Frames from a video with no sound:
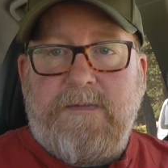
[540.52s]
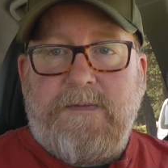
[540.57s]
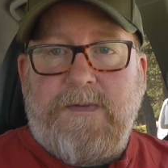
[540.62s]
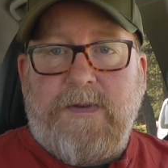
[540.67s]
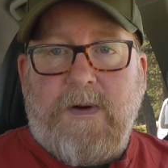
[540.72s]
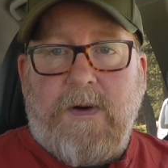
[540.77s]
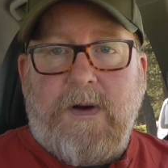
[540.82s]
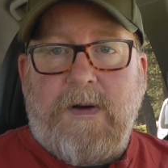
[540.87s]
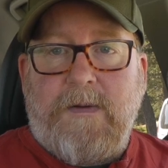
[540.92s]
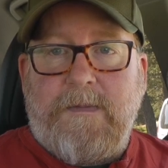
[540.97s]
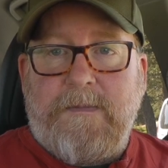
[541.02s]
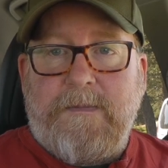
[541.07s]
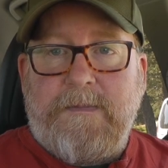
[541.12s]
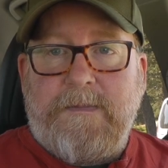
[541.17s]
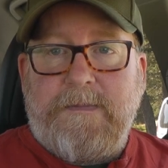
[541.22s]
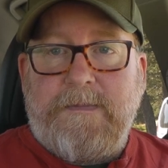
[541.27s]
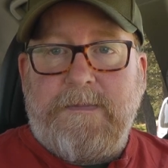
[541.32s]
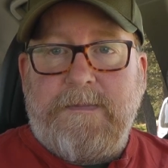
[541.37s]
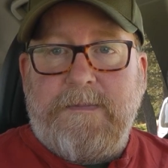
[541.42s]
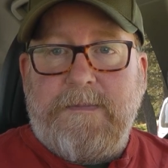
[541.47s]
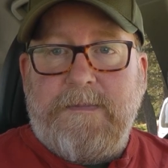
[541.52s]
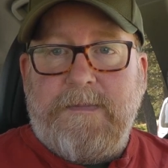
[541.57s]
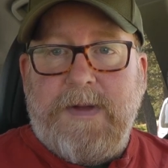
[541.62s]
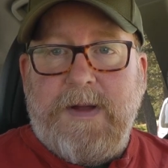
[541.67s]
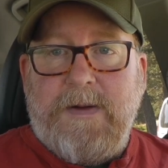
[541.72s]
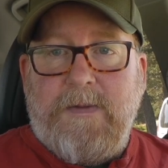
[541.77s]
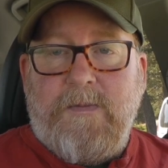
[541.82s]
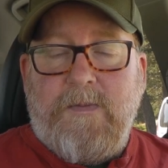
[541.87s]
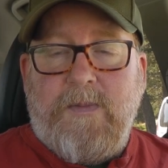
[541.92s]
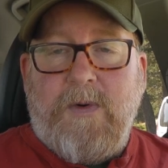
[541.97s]
for
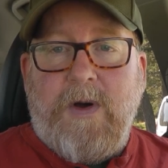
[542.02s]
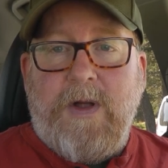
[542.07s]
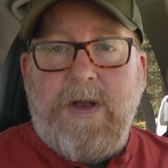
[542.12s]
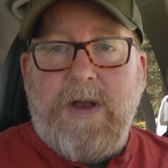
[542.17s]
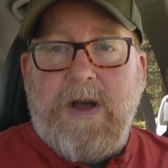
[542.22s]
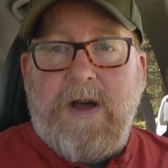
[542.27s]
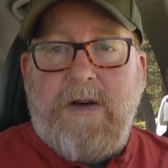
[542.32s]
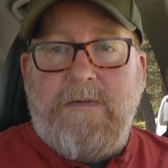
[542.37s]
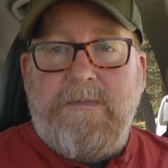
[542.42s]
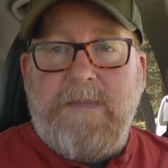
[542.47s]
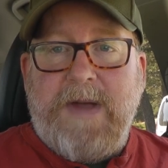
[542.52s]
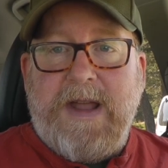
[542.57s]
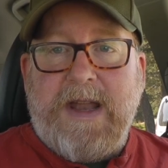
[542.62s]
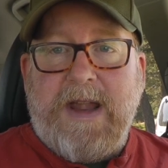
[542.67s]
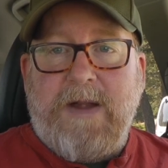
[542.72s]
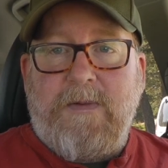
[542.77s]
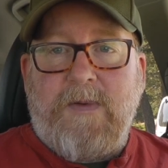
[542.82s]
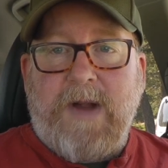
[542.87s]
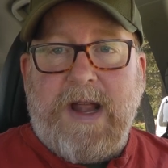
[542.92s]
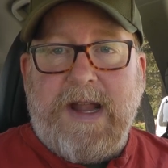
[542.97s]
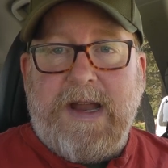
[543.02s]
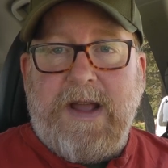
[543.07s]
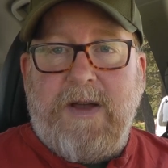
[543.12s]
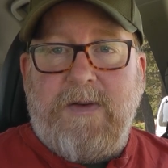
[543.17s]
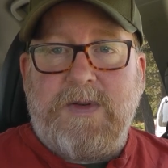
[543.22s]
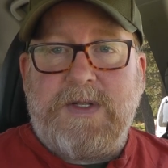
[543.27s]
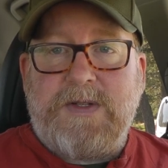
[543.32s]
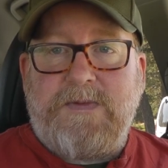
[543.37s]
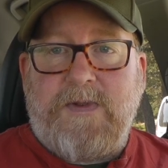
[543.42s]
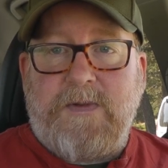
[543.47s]
one of many
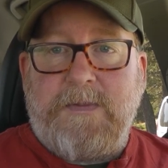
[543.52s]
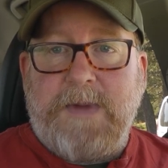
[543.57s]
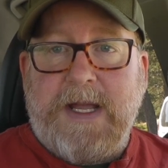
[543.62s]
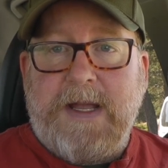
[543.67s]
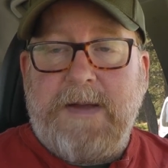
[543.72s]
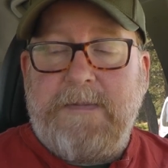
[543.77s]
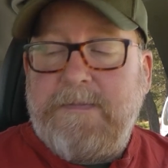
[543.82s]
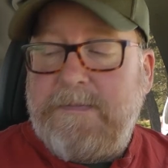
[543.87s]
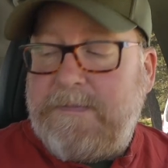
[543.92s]
radios for me.